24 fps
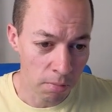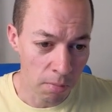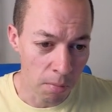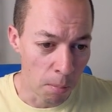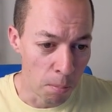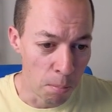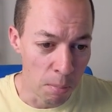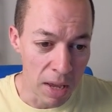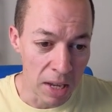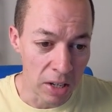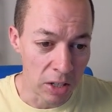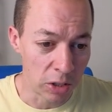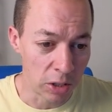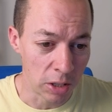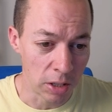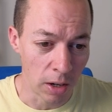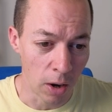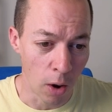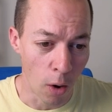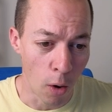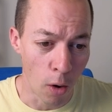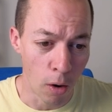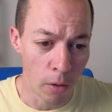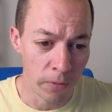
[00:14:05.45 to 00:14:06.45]

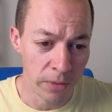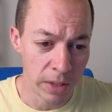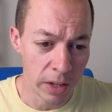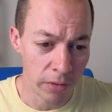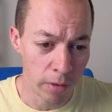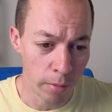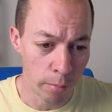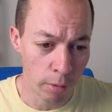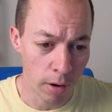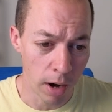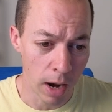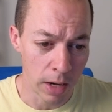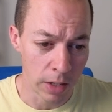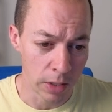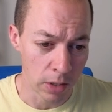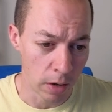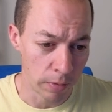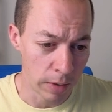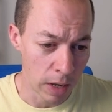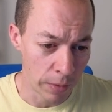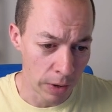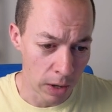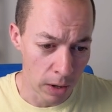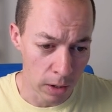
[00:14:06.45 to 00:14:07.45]
mixture of different brands that
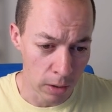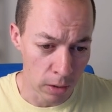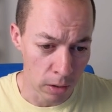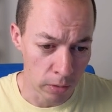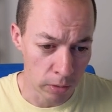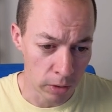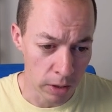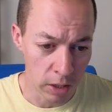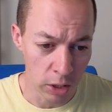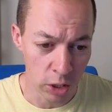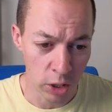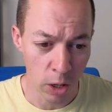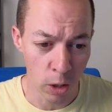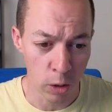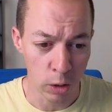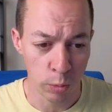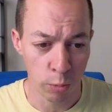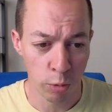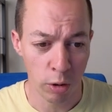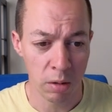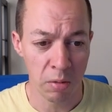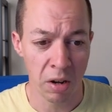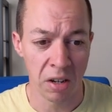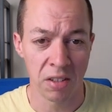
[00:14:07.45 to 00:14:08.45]
I've never heard of because it shows
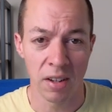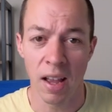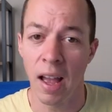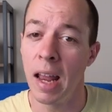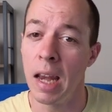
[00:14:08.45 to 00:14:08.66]
pretty much